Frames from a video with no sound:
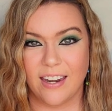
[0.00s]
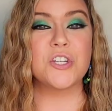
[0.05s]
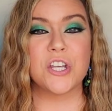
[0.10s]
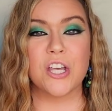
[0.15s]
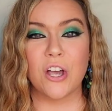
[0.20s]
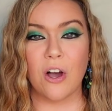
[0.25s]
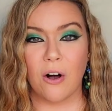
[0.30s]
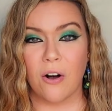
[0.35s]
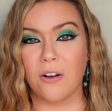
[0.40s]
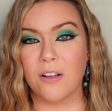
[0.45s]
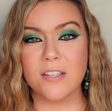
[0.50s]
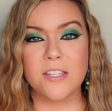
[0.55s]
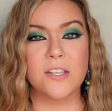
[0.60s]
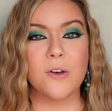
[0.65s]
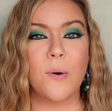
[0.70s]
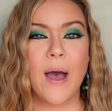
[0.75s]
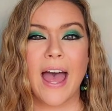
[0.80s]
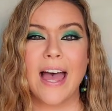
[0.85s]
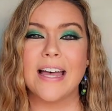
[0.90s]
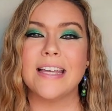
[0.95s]
She also
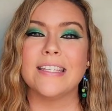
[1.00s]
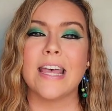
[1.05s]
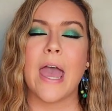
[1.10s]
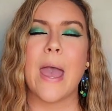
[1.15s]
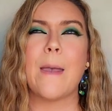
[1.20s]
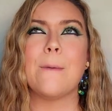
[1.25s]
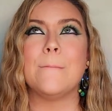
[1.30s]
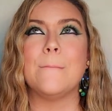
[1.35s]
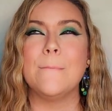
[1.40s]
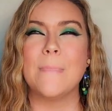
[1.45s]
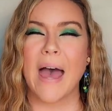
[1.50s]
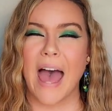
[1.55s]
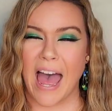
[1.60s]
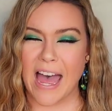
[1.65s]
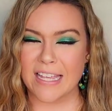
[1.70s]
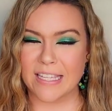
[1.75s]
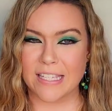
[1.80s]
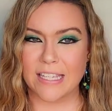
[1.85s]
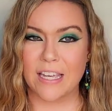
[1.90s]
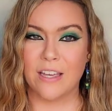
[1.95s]
has a
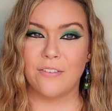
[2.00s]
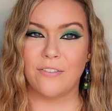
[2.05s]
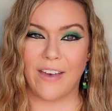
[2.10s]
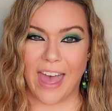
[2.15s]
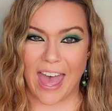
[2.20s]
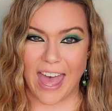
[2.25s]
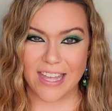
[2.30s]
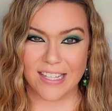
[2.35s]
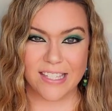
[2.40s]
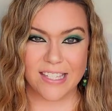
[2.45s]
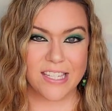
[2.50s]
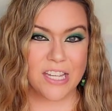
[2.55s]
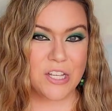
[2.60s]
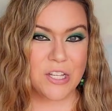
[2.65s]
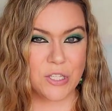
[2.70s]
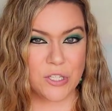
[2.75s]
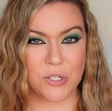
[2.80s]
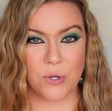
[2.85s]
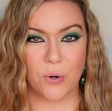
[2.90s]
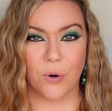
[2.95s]
massive Etsy
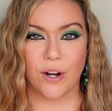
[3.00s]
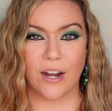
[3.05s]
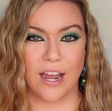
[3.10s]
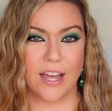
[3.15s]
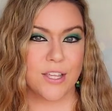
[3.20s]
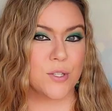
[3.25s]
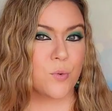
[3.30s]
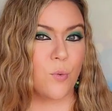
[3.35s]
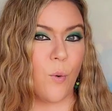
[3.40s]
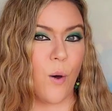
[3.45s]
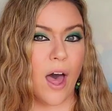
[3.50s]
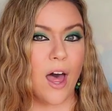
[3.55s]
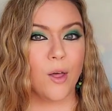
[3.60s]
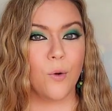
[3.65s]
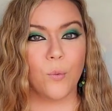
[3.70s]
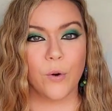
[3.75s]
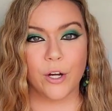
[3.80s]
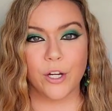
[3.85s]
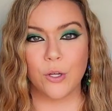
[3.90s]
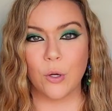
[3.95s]
store as
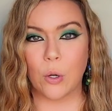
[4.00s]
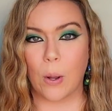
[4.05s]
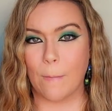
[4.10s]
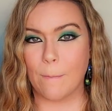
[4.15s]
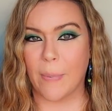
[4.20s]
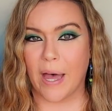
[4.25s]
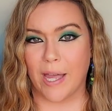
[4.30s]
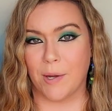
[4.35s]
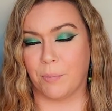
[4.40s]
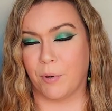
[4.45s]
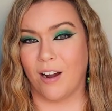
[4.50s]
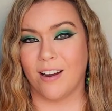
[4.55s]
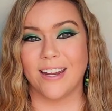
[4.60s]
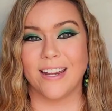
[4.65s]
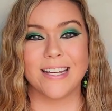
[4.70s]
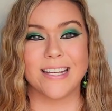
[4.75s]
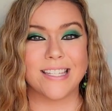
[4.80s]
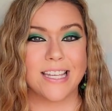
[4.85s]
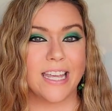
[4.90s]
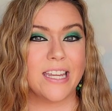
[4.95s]
well where you can buy
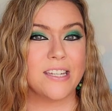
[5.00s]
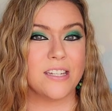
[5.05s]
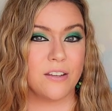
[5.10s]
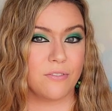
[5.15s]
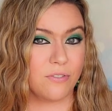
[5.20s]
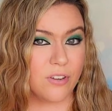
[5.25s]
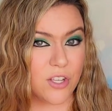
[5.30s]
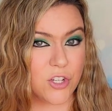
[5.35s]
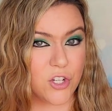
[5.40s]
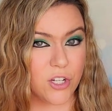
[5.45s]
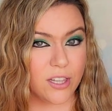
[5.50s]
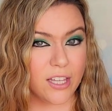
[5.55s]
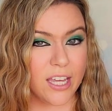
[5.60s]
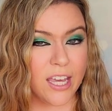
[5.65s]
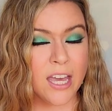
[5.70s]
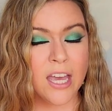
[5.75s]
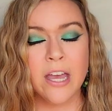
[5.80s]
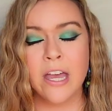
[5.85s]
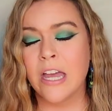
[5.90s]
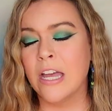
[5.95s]
products
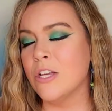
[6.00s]
individually.